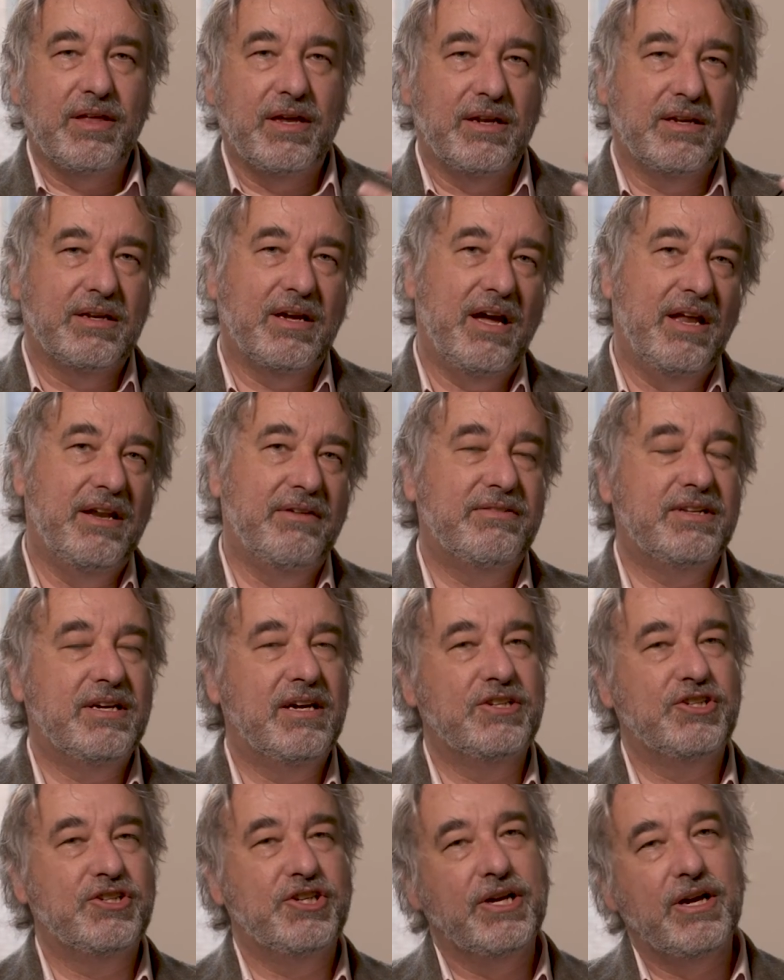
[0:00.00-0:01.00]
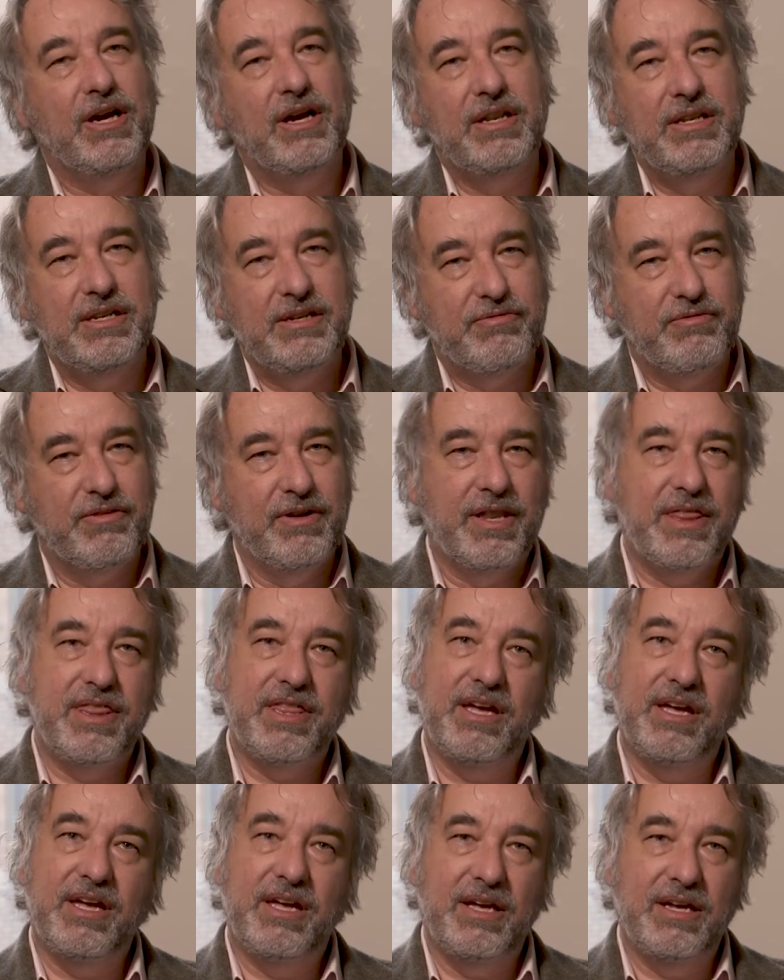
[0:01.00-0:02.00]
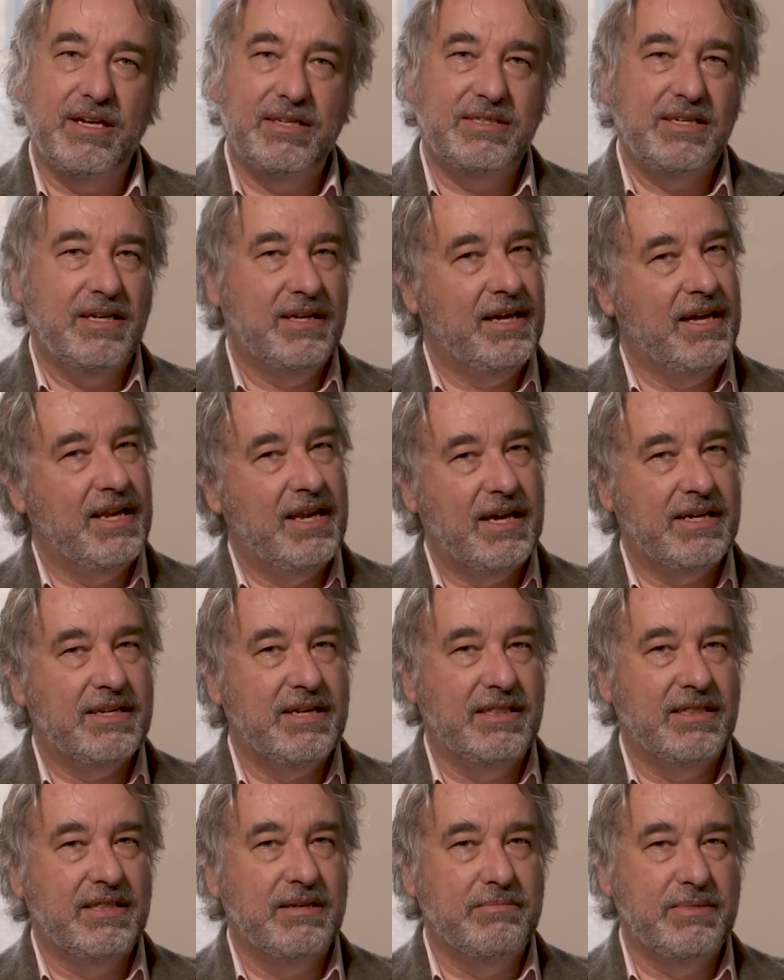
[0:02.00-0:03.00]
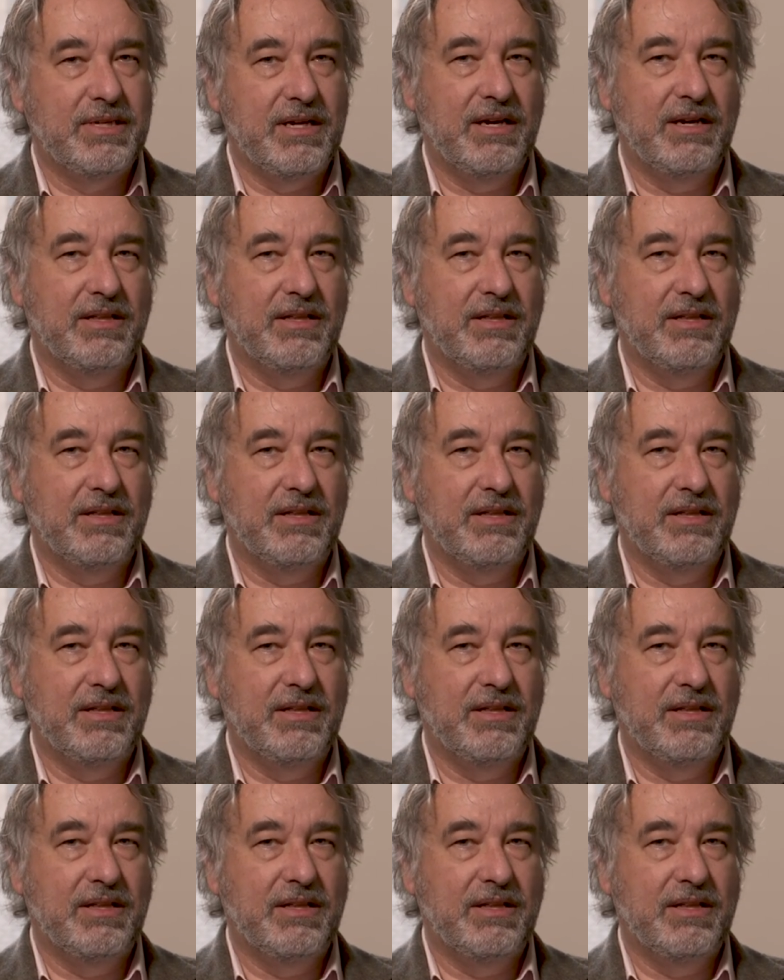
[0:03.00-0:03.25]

and kind of touching on different things and connecting them to